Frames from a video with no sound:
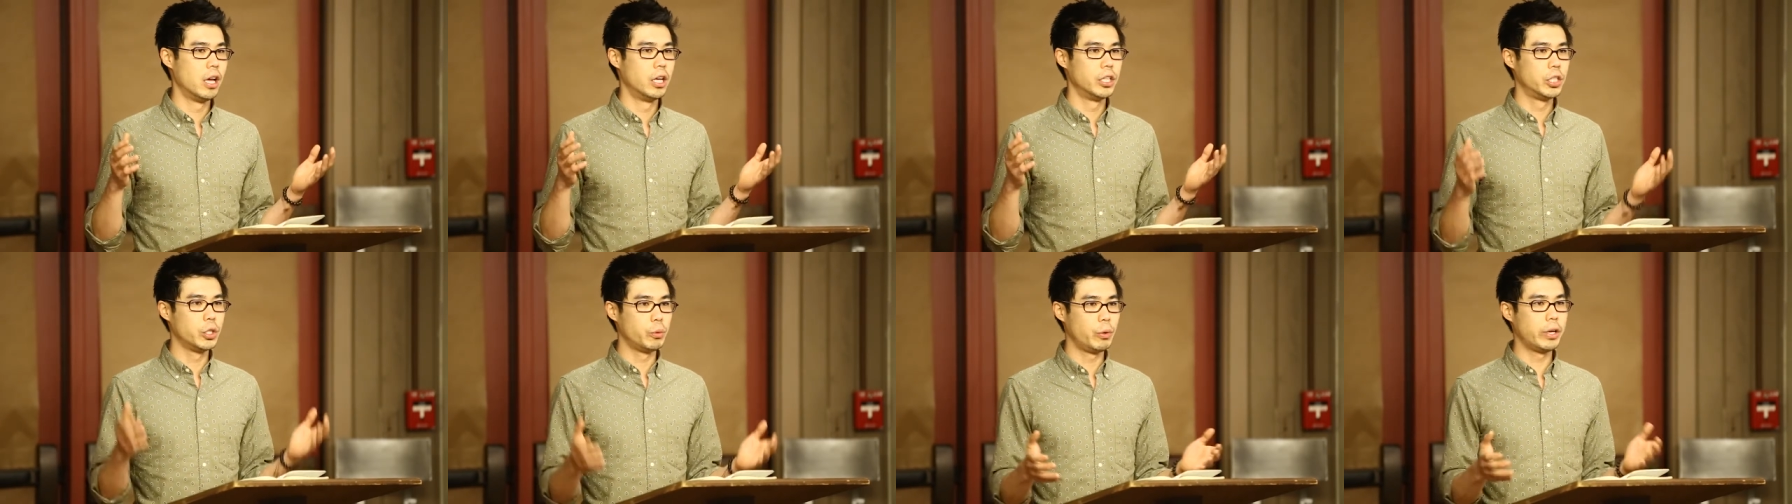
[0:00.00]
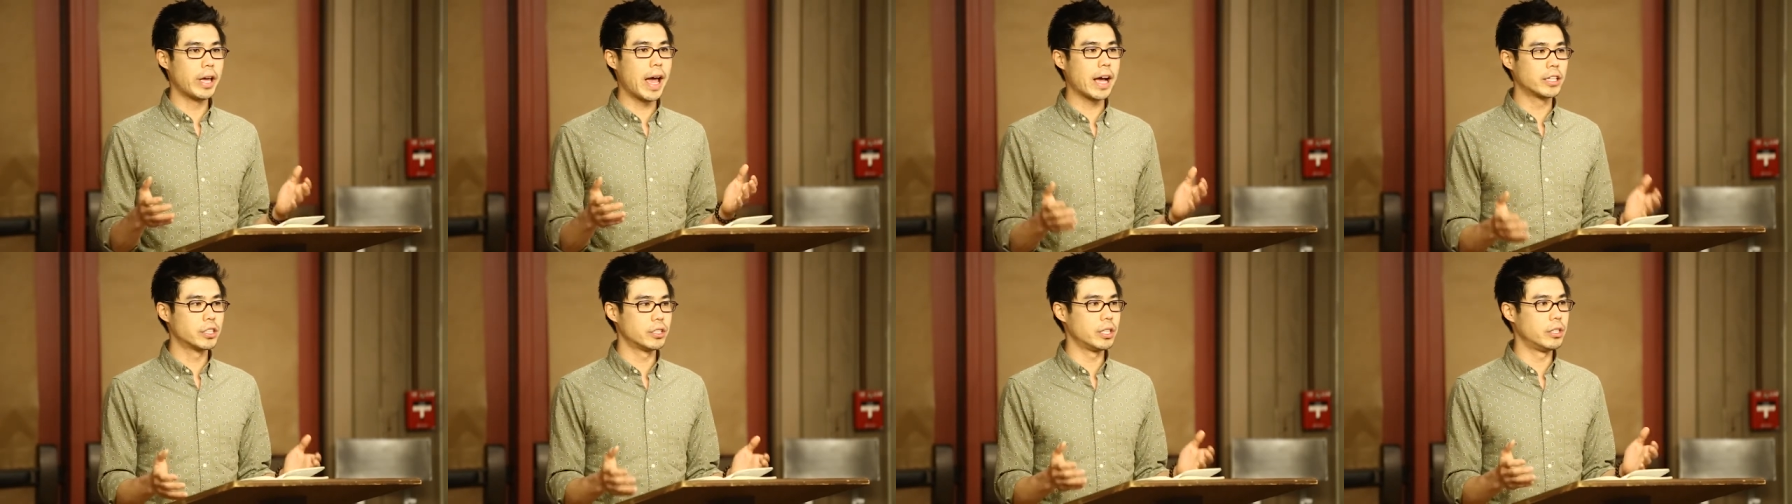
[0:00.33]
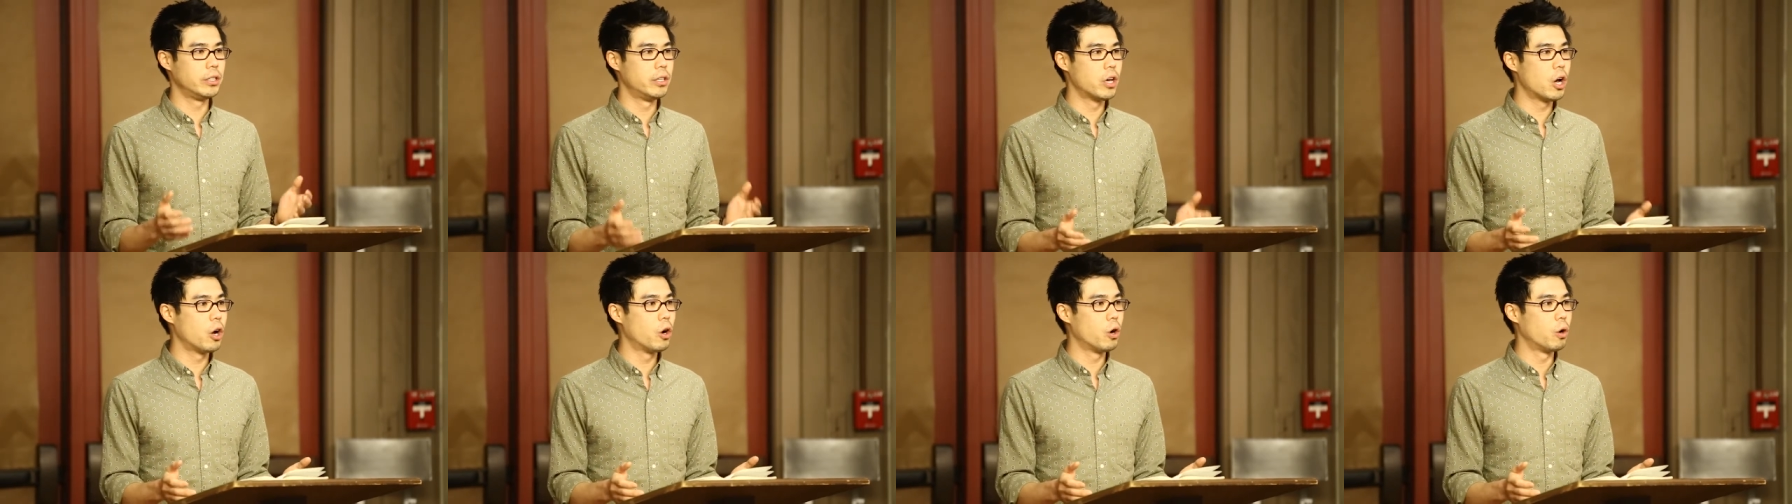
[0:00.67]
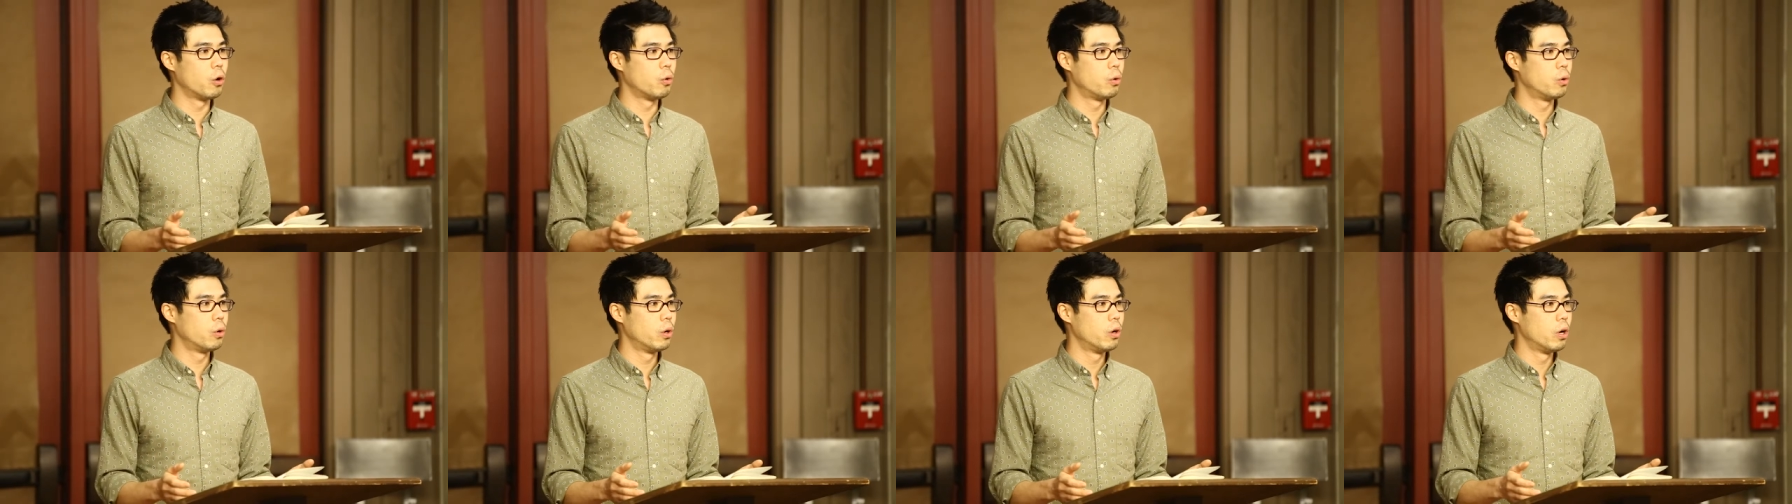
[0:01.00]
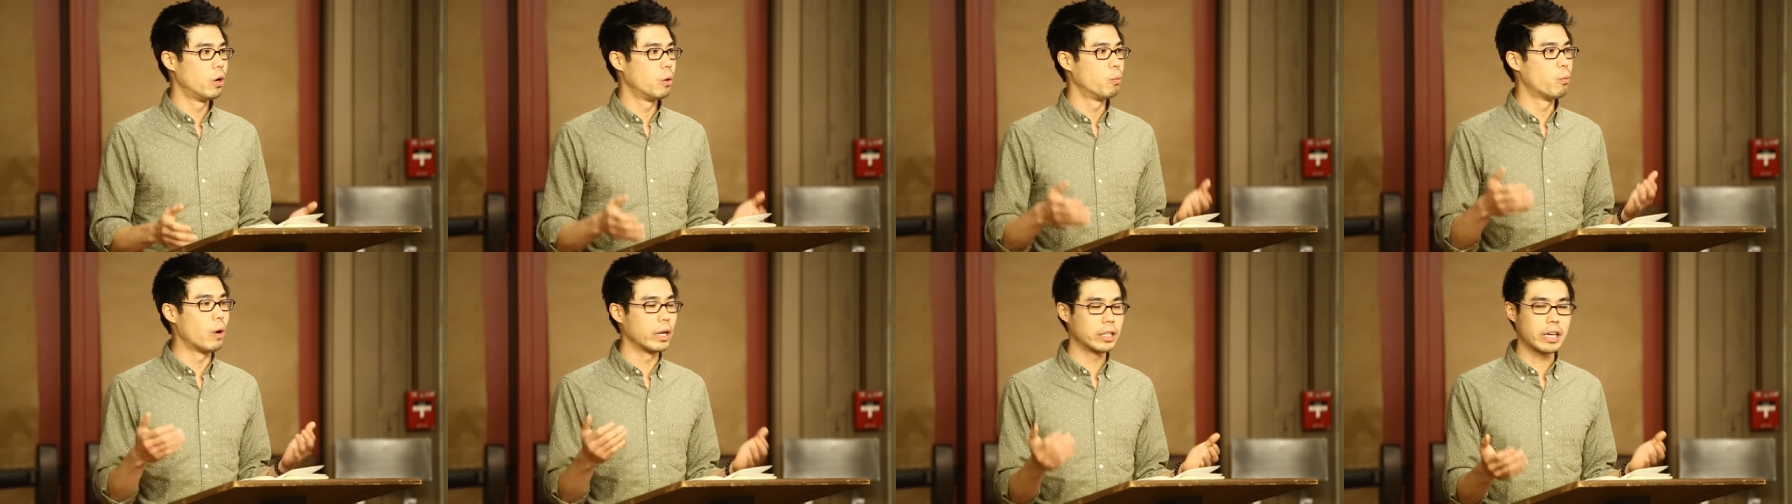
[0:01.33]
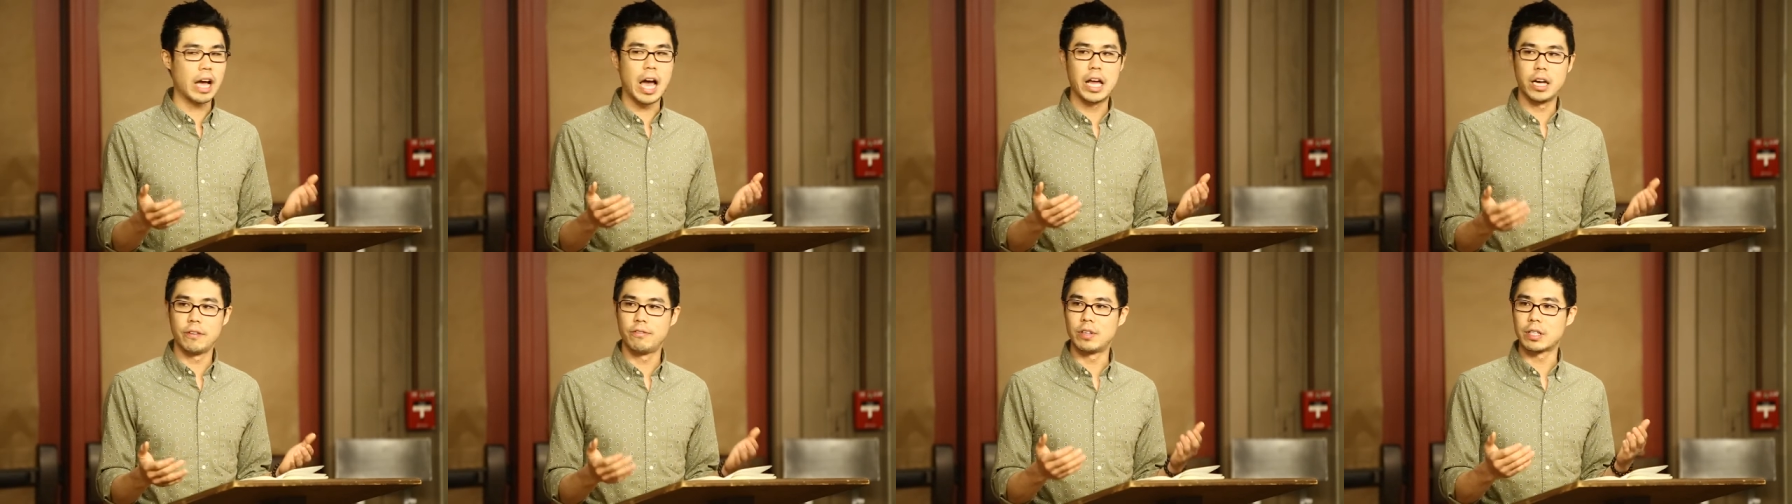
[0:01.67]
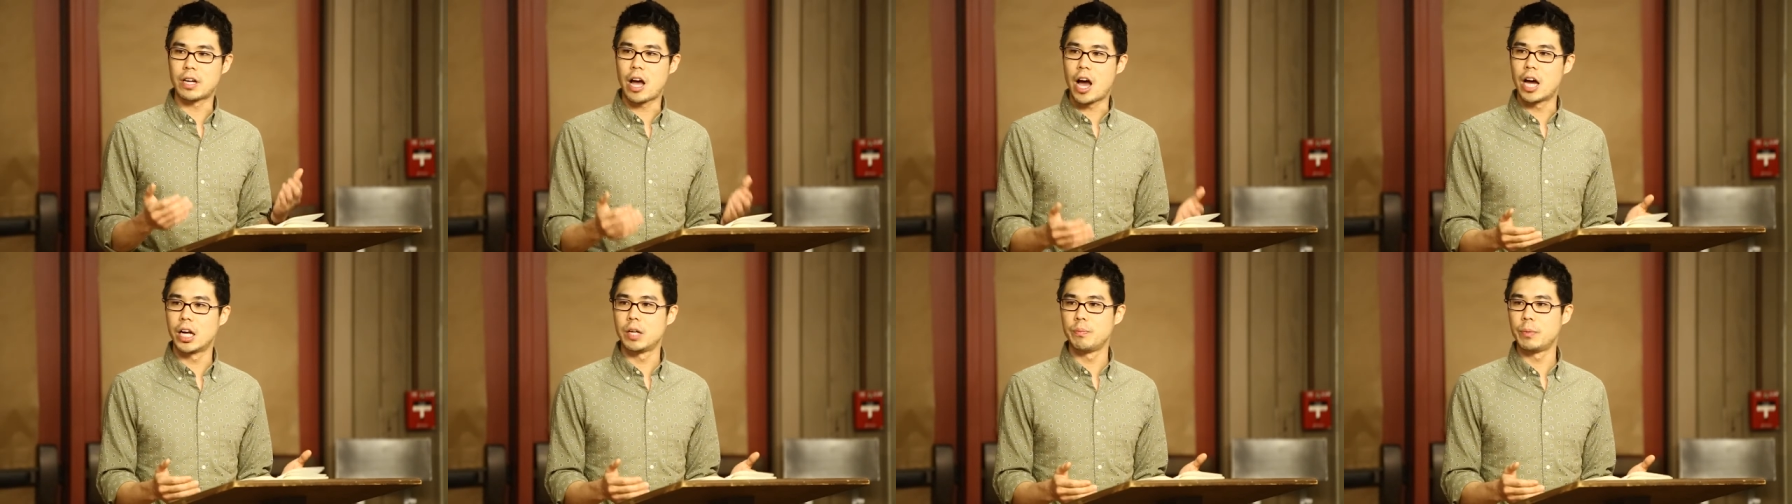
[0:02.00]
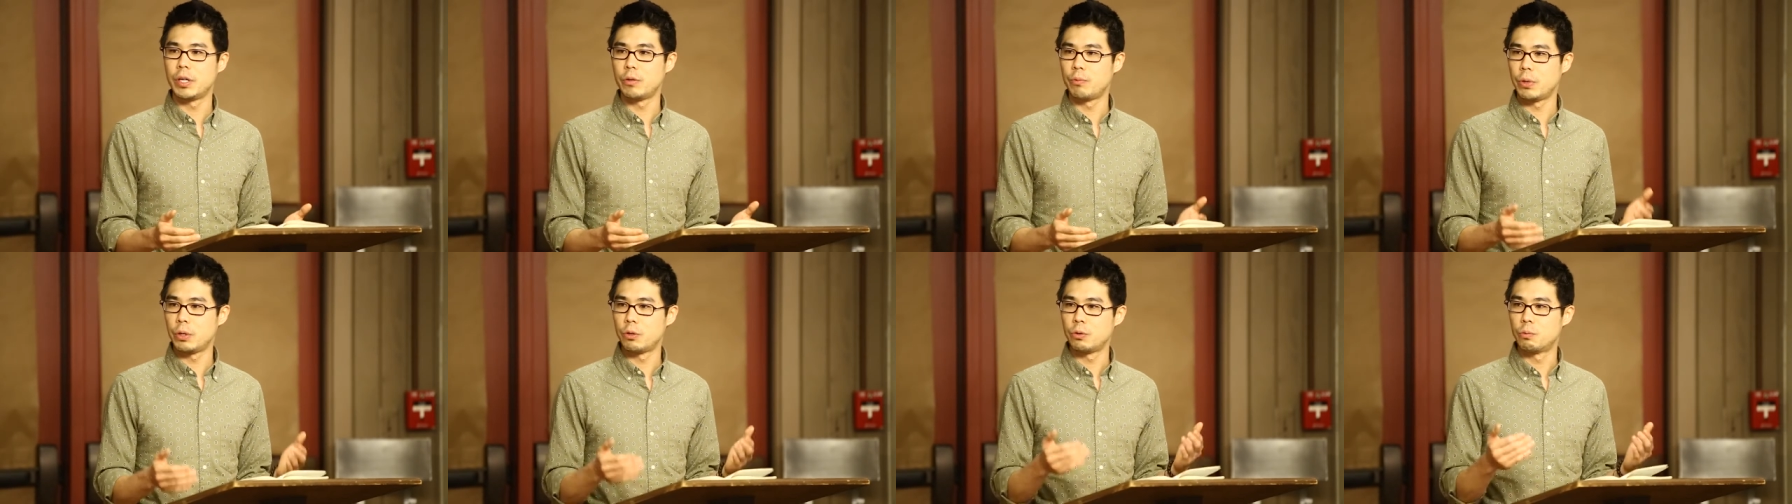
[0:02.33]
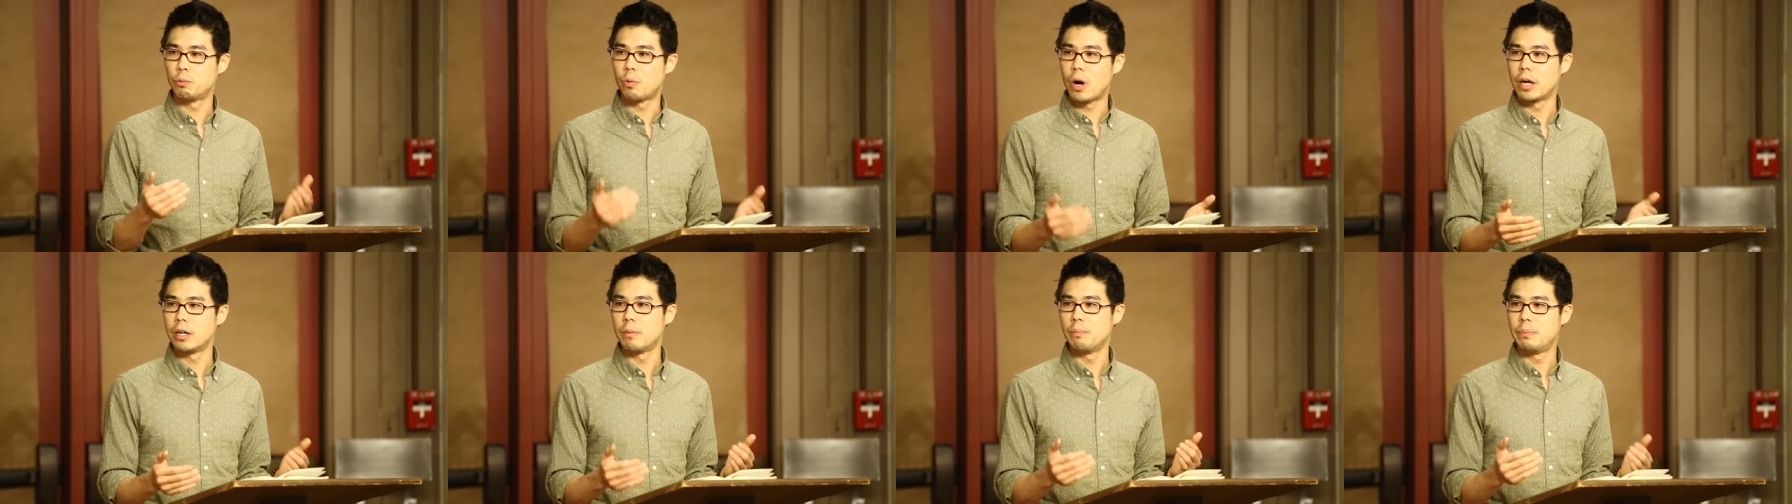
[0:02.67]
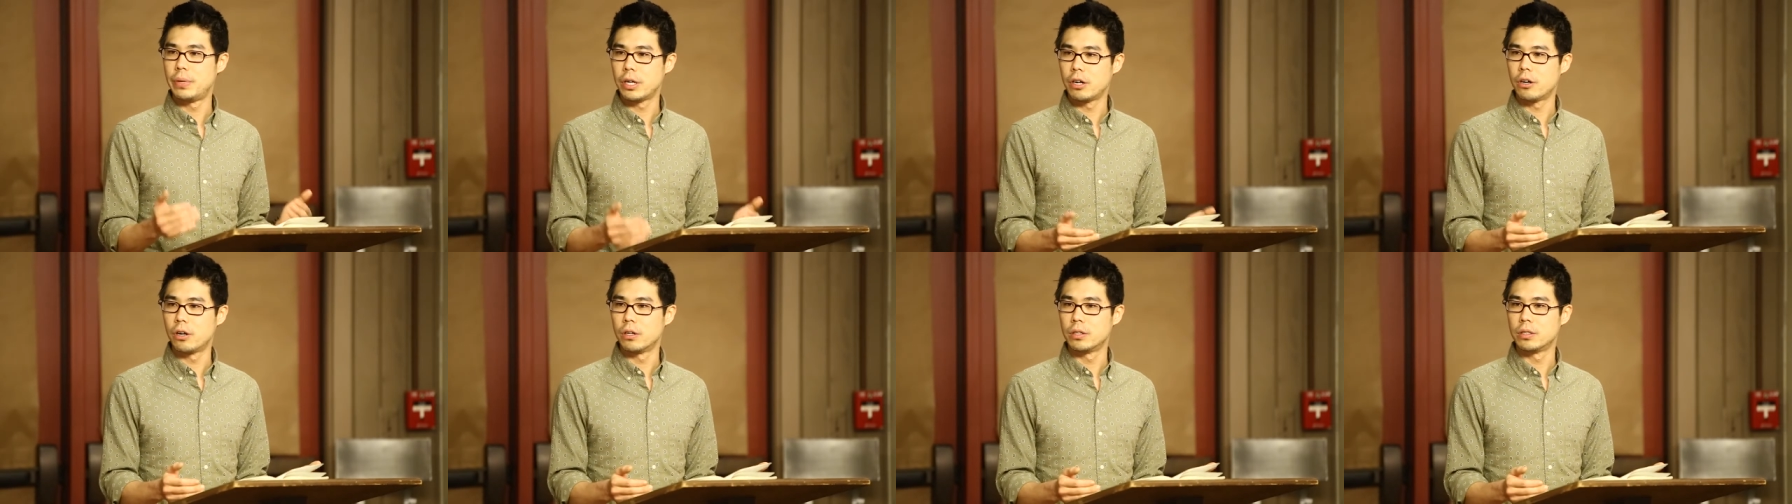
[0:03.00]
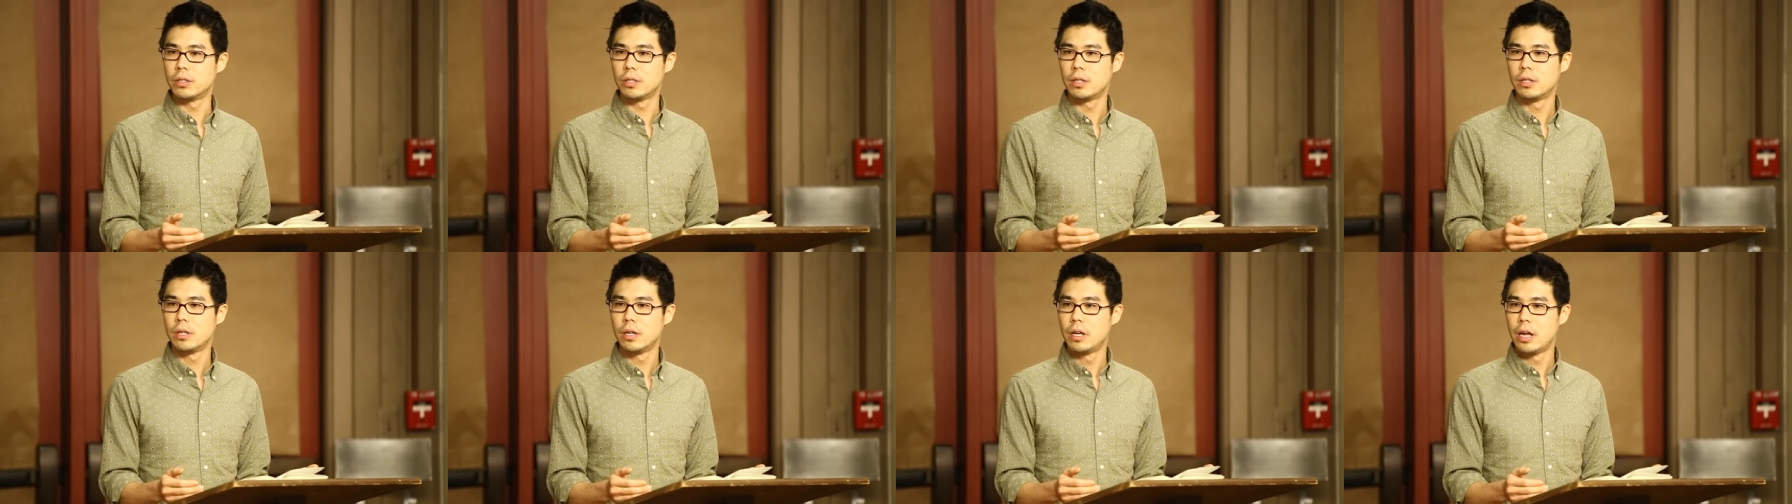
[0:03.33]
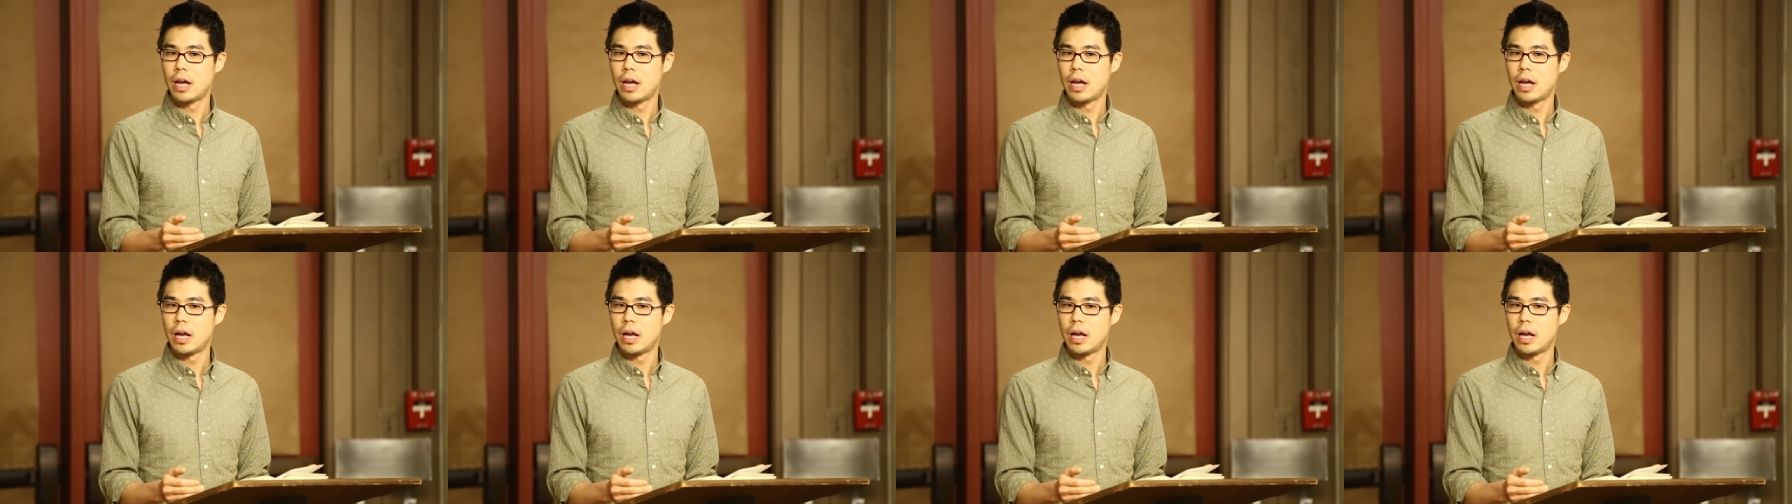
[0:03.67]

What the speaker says: do we actually know what kind of economy we would want to build?